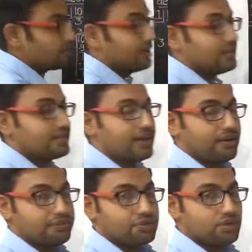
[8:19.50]

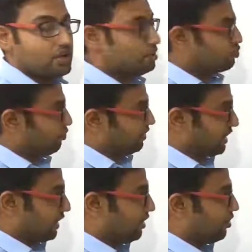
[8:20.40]
itself. So we
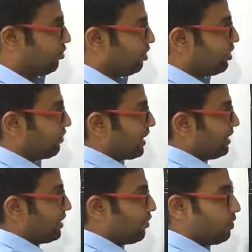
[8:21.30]
cannot write
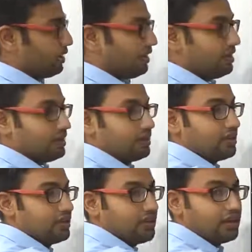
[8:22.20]
down it,
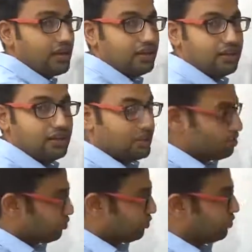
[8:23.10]
right?
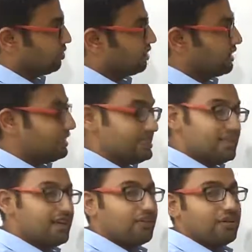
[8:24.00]
So the
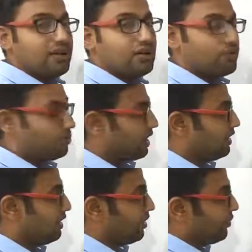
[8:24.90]
easier way to
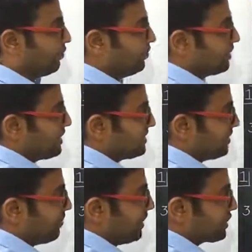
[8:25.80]
write down the
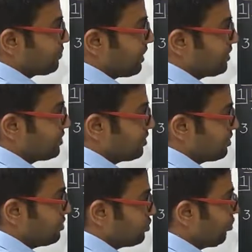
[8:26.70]
decimal
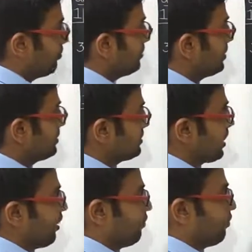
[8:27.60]
expansions of this
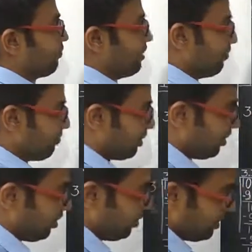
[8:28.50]
type of
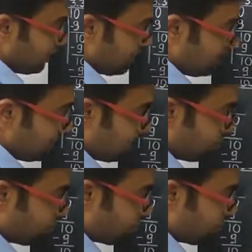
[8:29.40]
number is
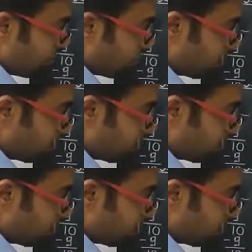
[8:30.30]
to use